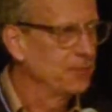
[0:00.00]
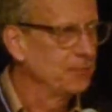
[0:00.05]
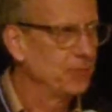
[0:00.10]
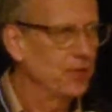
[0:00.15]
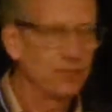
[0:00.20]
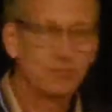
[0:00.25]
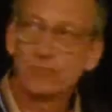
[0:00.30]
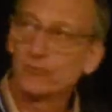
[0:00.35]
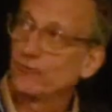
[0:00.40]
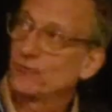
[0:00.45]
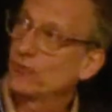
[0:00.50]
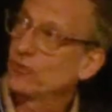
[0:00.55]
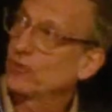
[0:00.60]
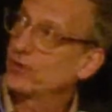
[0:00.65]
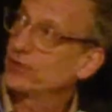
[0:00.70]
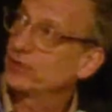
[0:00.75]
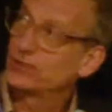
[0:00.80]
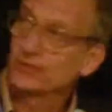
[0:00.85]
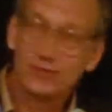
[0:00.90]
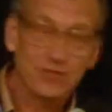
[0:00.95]
But before
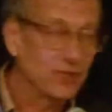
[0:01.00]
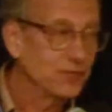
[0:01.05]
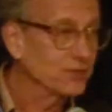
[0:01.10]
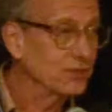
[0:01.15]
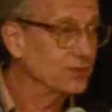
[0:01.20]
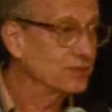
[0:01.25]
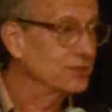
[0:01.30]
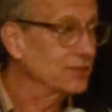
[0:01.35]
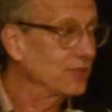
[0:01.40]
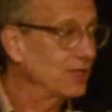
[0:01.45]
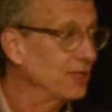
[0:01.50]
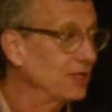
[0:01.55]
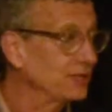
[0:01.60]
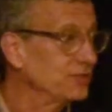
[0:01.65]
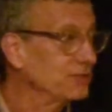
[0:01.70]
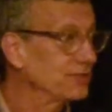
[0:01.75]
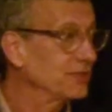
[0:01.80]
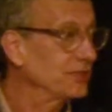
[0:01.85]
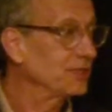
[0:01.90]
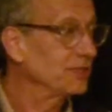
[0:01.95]
I start the
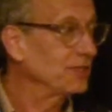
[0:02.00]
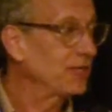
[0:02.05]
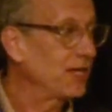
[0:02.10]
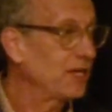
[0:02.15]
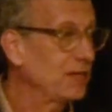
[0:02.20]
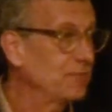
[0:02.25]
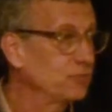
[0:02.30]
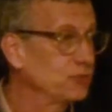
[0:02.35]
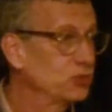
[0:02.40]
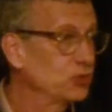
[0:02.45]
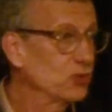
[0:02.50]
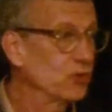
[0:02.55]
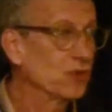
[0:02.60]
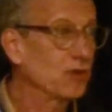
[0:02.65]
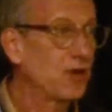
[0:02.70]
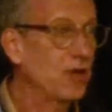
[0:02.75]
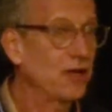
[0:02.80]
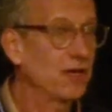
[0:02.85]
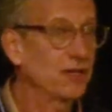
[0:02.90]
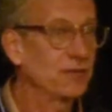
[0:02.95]
slides, I'm
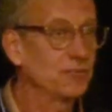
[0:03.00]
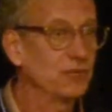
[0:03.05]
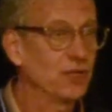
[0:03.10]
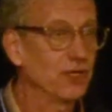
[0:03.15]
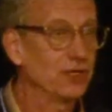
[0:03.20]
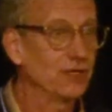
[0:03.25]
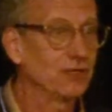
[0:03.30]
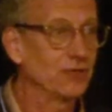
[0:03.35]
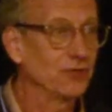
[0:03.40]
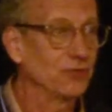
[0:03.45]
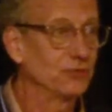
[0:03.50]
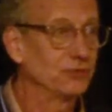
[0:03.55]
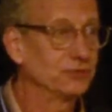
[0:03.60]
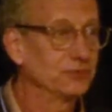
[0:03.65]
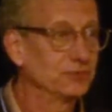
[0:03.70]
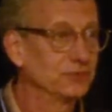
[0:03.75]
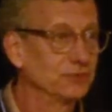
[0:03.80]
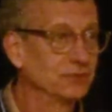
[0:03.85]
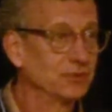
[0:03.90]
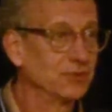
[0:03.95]
sure I'm not alone
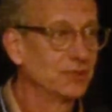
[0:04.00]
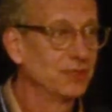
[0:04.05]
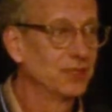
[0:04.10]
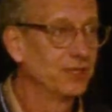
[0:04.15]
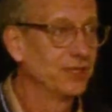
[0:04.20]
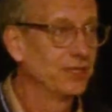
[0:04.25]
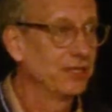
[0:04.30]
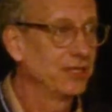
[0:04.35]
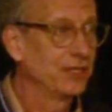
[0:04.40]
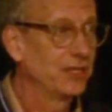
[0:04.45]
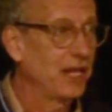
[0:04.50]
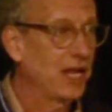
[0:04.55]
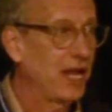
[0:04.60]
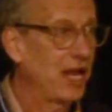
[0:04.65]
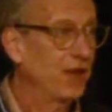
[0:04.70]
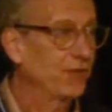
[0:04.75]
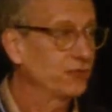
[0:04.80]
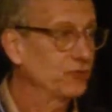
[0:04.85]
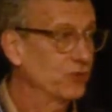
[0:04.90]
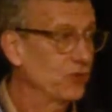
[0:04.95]

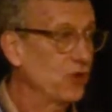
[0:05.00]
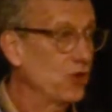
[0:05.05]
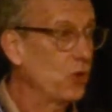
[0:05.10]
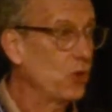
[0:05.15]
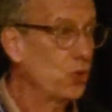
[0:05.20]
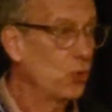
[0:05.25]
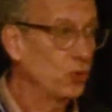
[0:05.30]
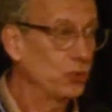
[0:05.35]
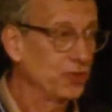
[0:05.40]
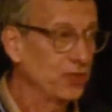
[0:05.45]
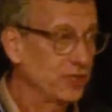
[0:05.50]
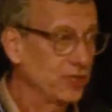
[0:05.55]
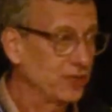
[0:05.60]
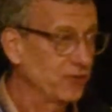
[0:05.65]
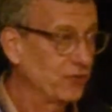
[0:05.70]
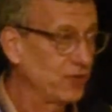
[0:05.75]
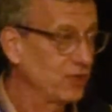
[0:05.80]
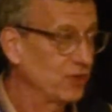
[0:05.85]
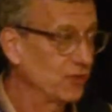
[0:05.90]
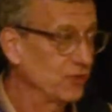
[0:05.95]
after a whole day
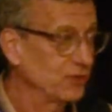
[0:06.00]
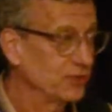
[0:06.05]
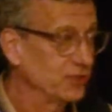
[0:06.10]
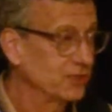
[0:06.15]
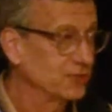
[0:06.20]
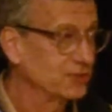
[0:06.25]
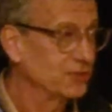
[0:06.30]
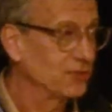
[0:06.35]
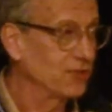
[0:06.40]
of hearing these